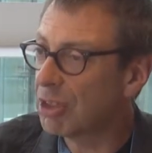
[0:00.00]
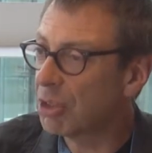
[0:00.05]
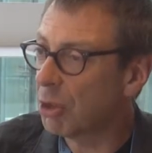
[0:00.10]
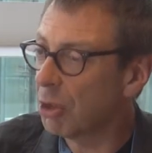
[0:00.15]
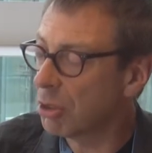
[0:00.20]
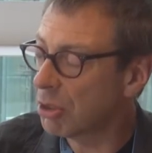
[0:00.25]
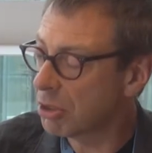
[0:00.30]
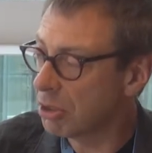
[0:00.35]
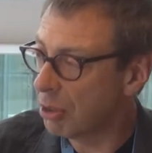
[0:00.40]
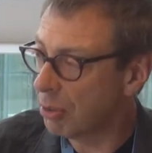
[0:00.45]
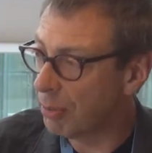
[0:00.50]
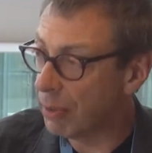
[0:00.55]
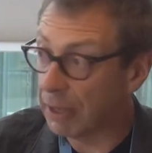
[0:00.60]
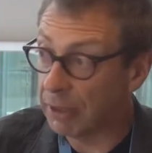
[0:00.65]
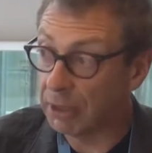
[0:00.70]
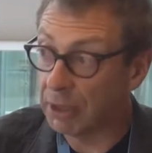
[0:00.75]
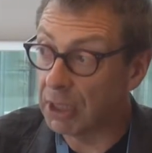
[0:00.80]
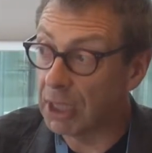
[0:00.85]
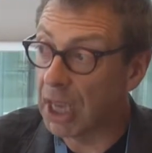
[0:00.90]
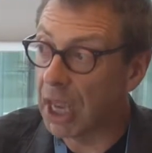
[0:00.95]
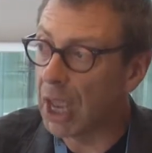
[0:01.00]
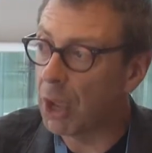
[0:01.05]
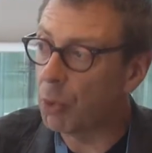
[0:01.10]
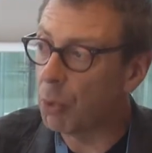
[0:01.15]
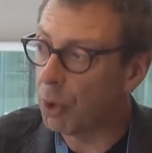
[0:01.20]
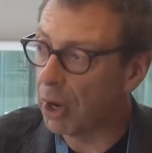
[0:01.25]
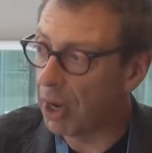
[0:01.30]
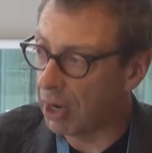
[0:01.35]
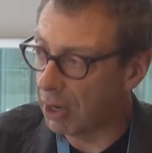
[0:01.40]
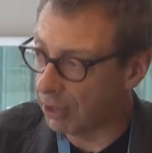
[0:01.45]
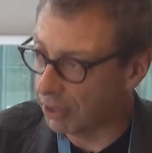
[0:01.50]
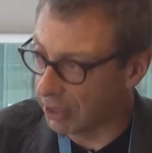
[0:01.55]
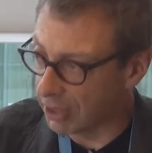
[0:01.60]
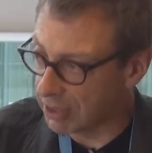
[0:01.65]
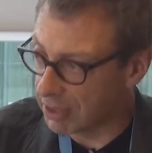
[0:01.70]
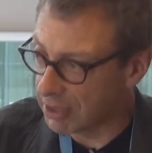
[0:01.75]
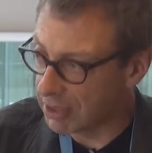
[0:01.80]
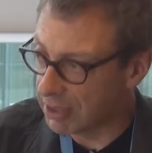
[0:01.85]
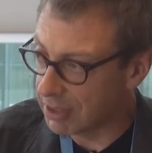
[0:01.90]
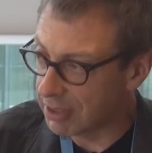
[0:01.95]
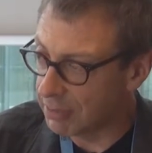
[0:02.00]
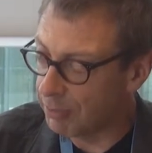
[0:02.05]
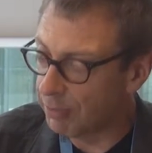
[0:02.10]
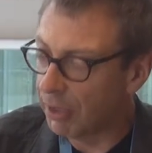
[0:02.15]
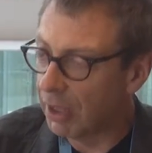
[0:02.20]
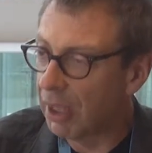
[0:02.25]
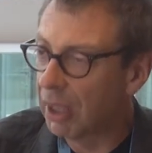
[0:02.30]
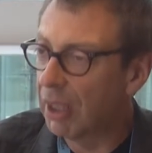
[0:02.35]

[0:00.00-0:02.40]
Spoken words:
it's also about the awareness.